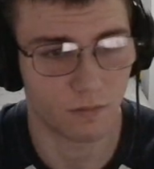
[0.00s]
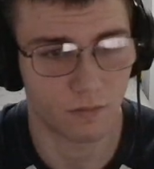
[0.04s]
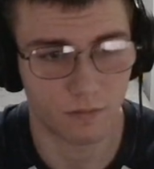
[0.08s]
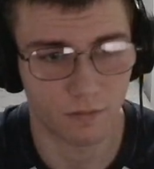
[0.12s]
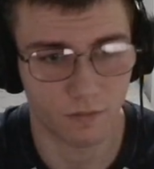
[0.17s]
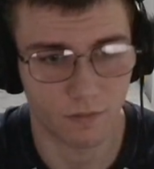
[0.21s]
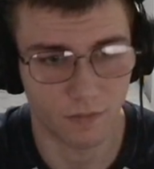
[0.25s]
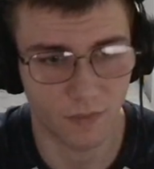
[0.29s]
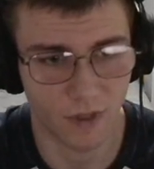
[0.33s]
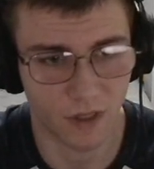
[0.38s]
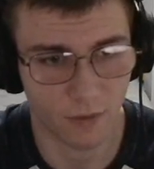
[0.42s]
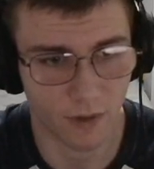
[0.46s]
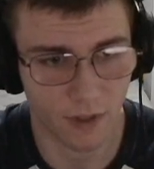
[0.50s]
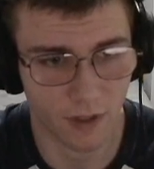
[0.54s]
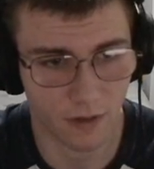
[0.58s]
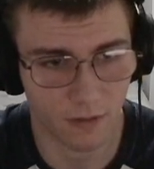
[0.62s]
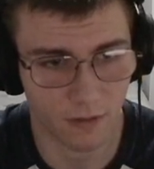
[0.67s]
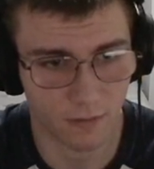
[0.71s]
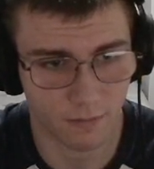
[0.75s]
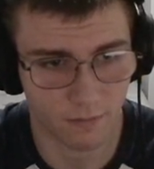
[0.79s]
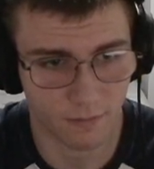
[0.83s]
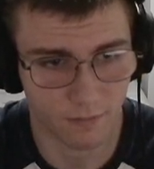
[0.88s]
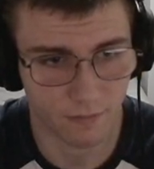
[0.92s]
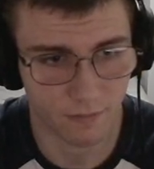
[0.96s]
There we go.
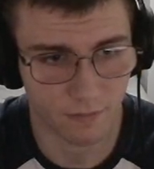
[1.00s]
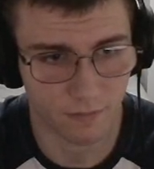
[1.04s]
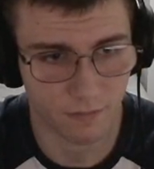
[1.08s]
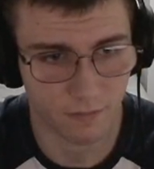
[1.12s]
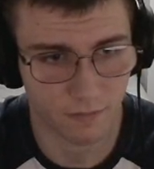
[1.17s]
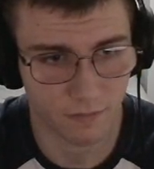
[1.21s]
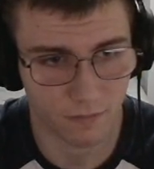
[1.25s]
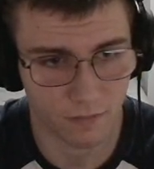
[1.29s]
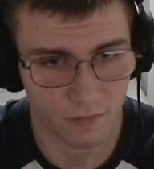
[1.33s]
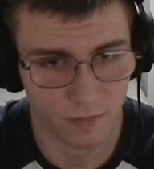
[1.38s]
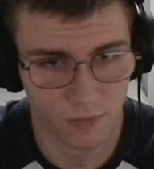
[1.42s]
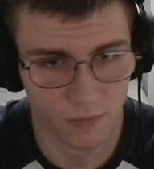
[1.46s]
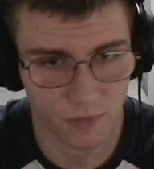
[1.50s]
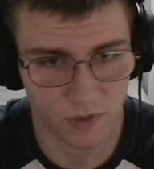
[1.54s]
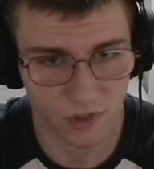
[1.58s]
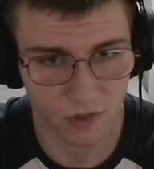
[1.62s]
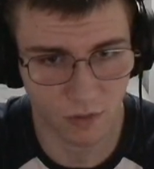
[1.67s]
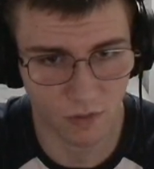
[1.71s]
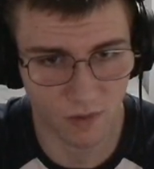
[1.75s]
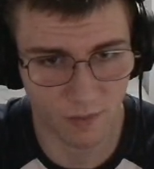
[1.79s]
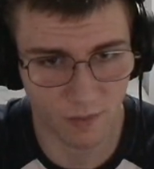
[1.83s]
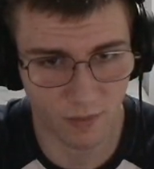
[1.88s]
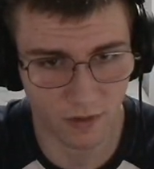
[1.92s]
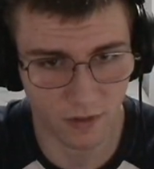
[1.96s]
Sorry
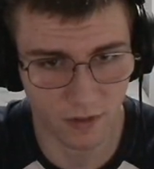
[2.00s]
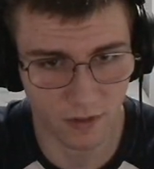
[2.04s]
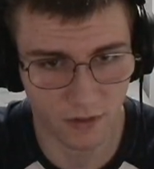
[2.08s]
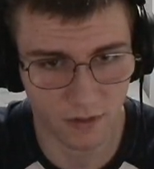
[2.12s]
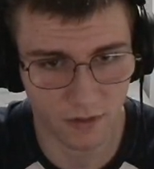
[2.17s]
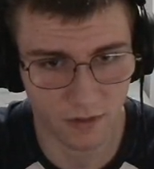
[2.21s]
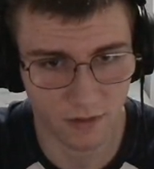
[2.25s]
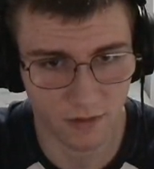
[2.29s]
about that.